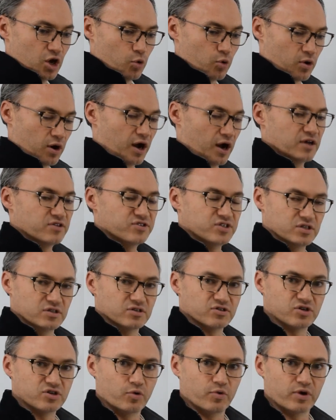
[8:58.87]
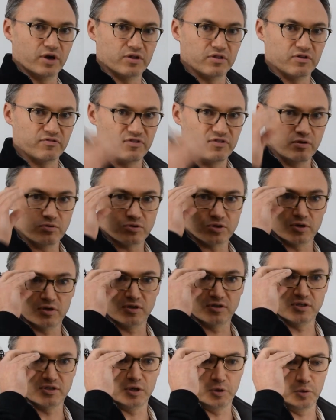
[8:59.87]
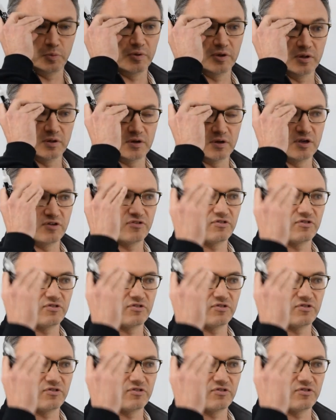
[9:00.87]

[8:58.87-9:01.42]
Where I see this going in the future is the ability